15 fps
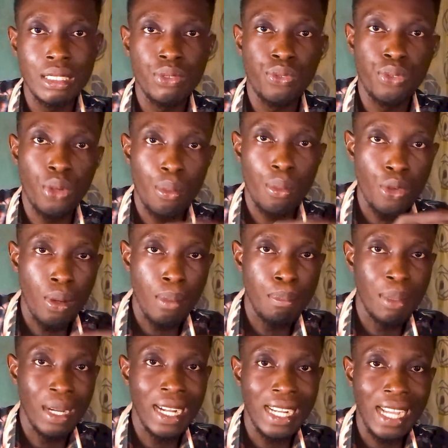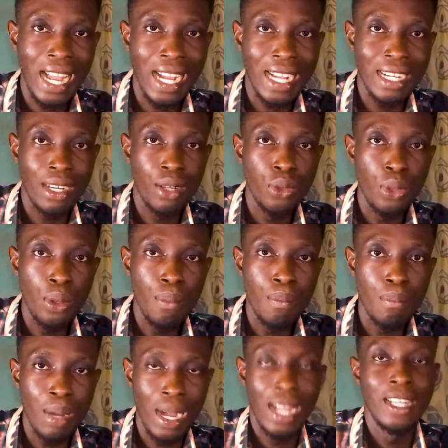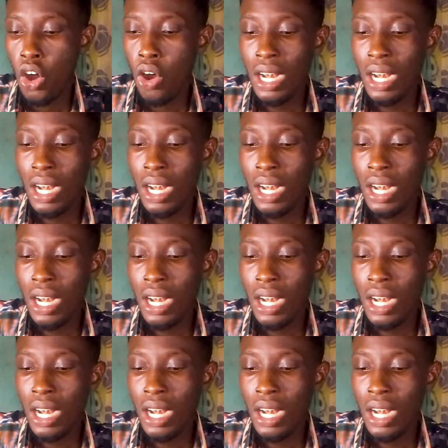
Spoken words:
from your bank account number.